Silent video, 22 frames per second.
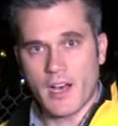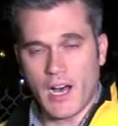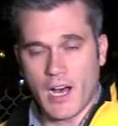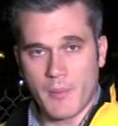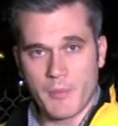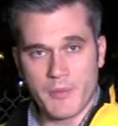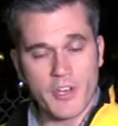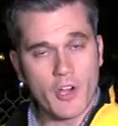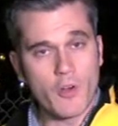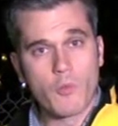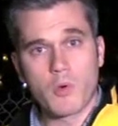
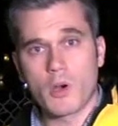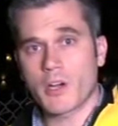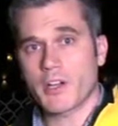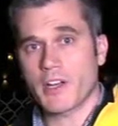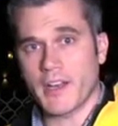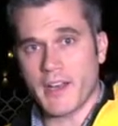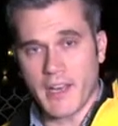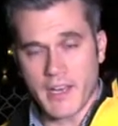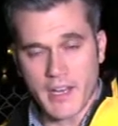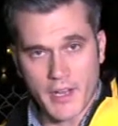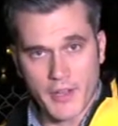um, no
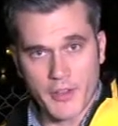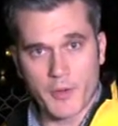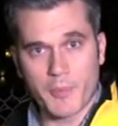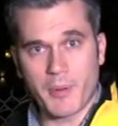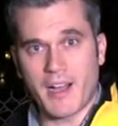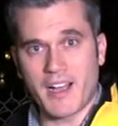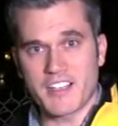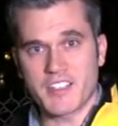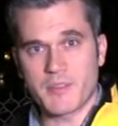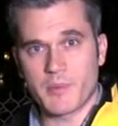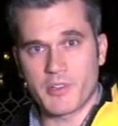word on any other
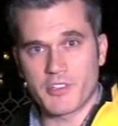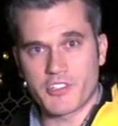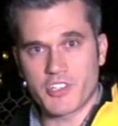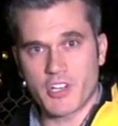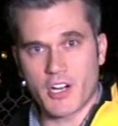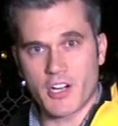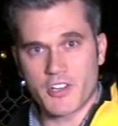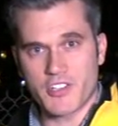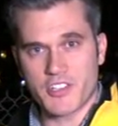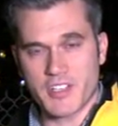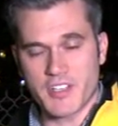possible
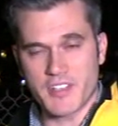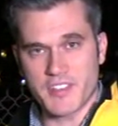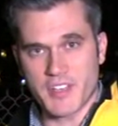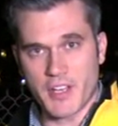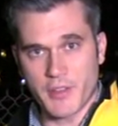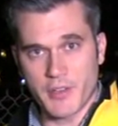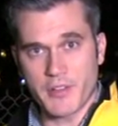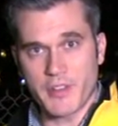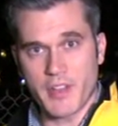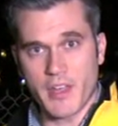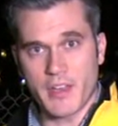charges
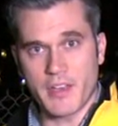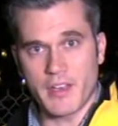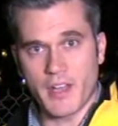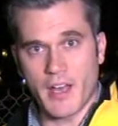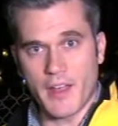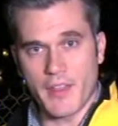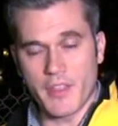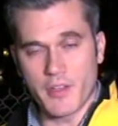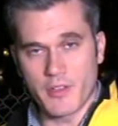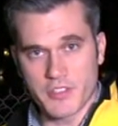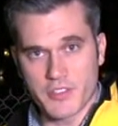other than
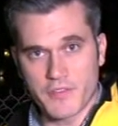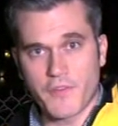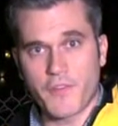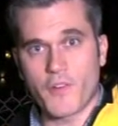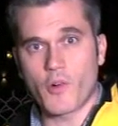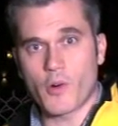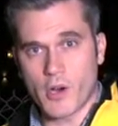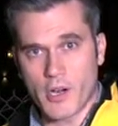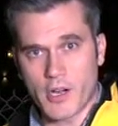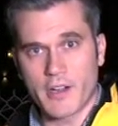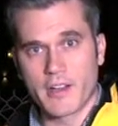uh, those
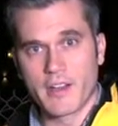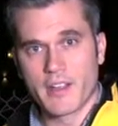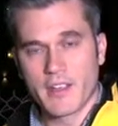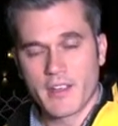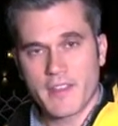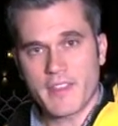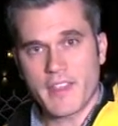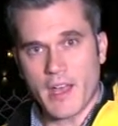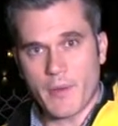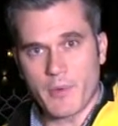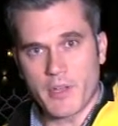four
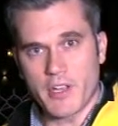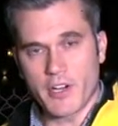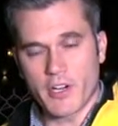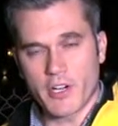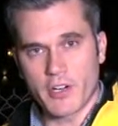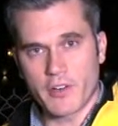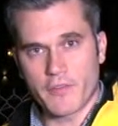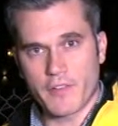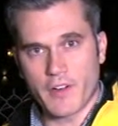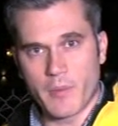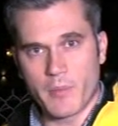that we
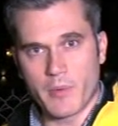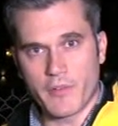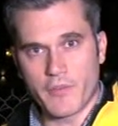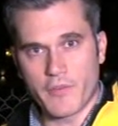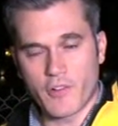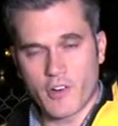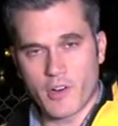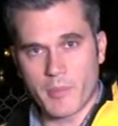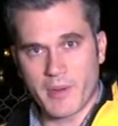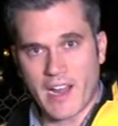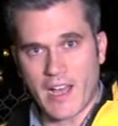heard from
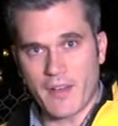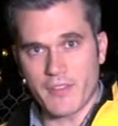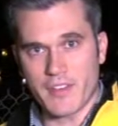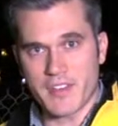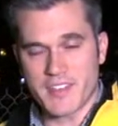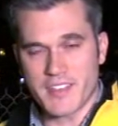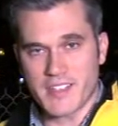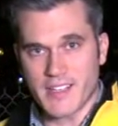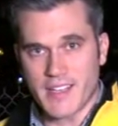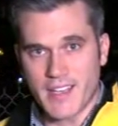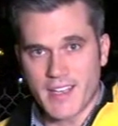before, but
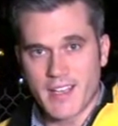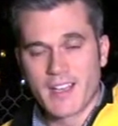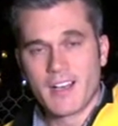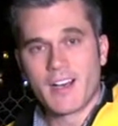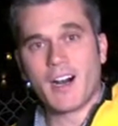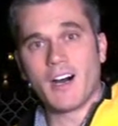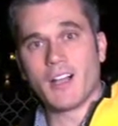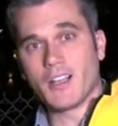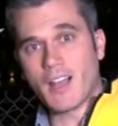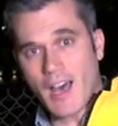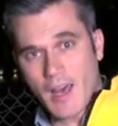obviously
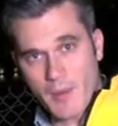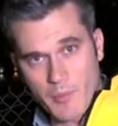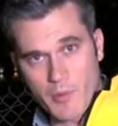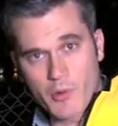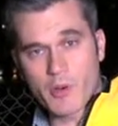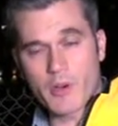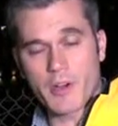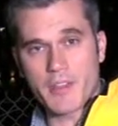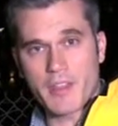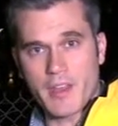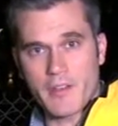a lot
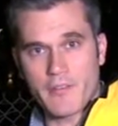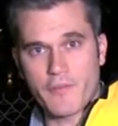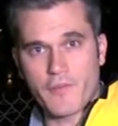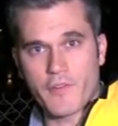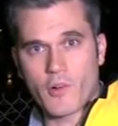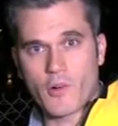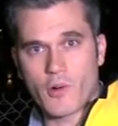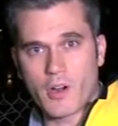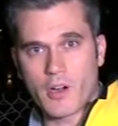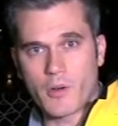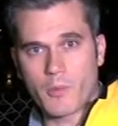more than
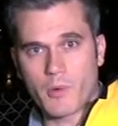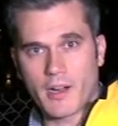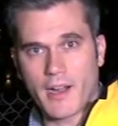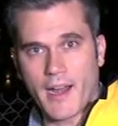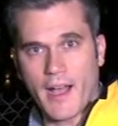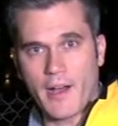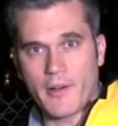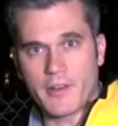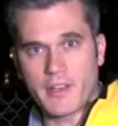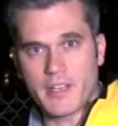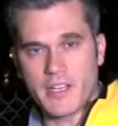four
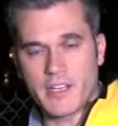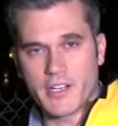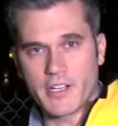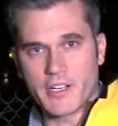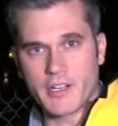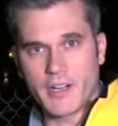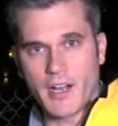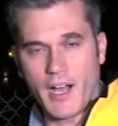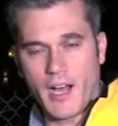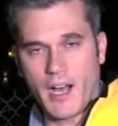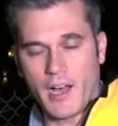were out
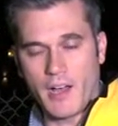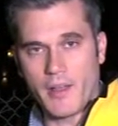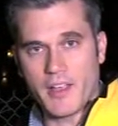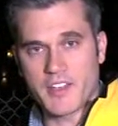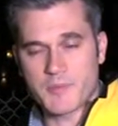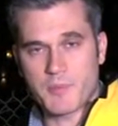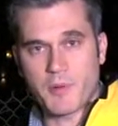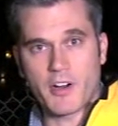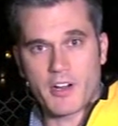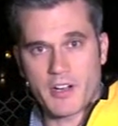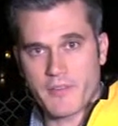here uh,
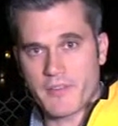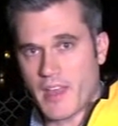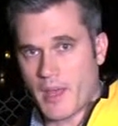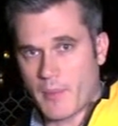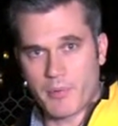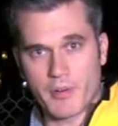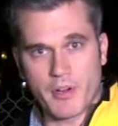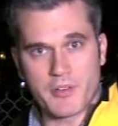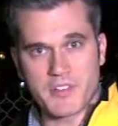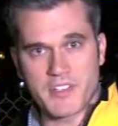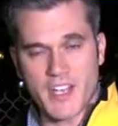as part of
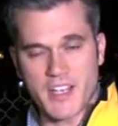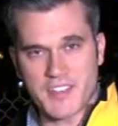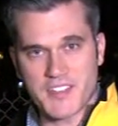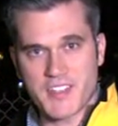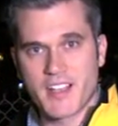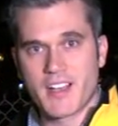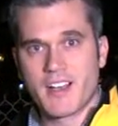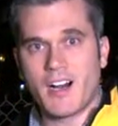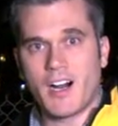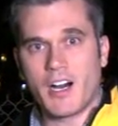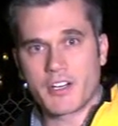that
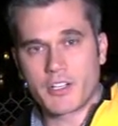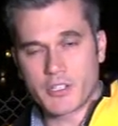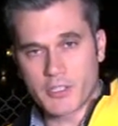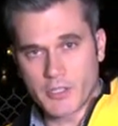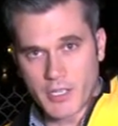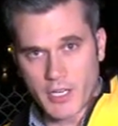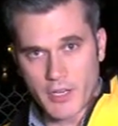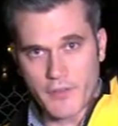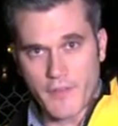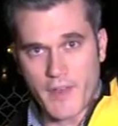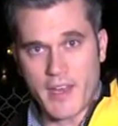protest.
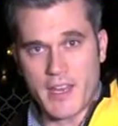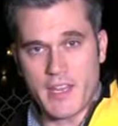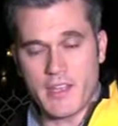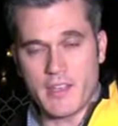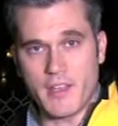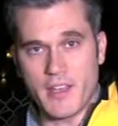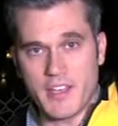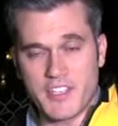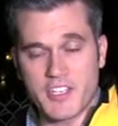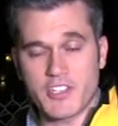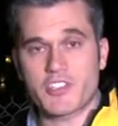Unclear if
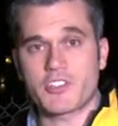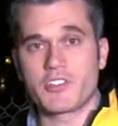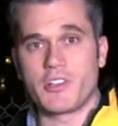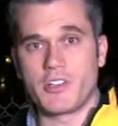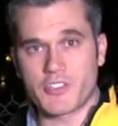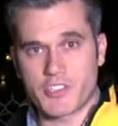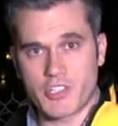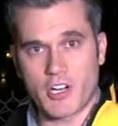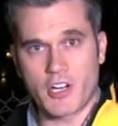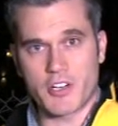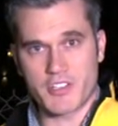any
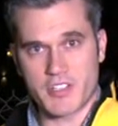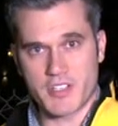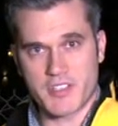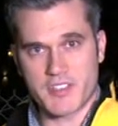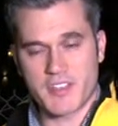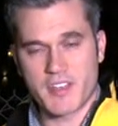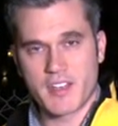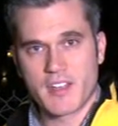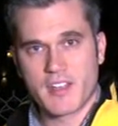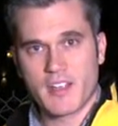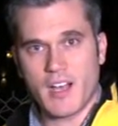additional
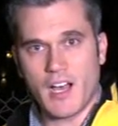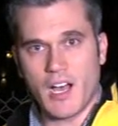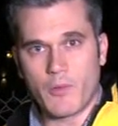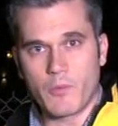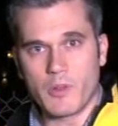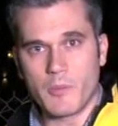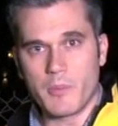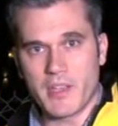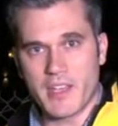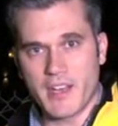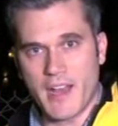charges uh,
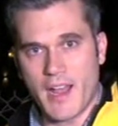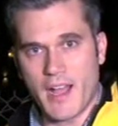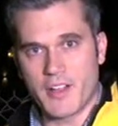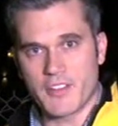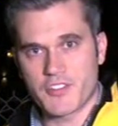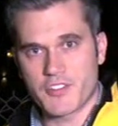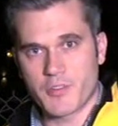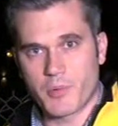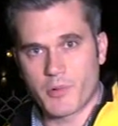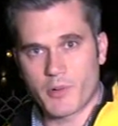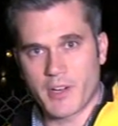will be
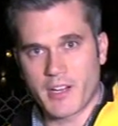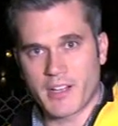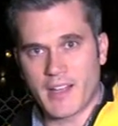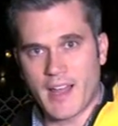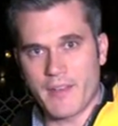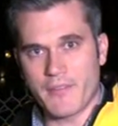announced. Reporting